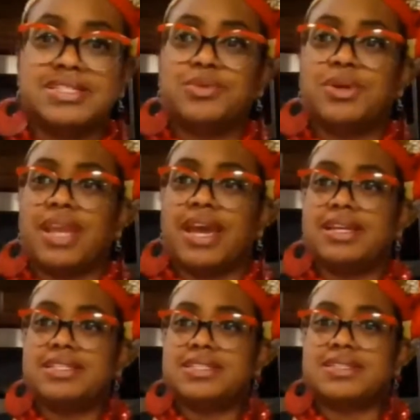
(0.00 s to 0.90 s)
do it,
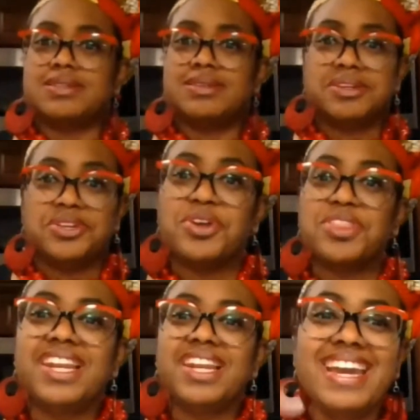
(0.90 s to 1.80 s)
ladies.
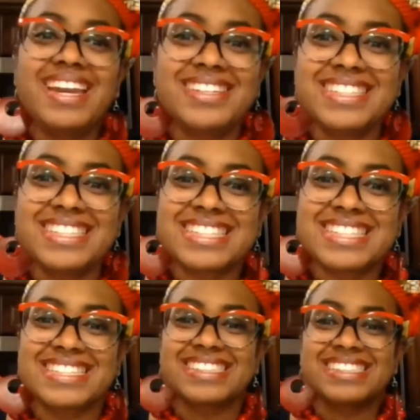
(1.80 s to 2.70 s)
You're the
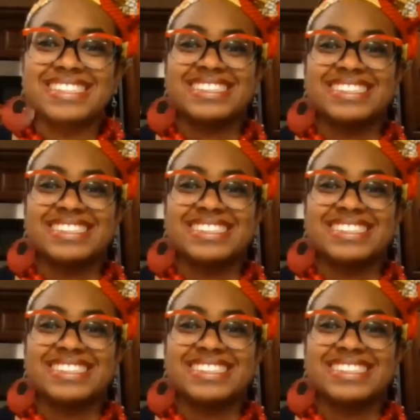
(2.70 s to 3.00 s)
leaders.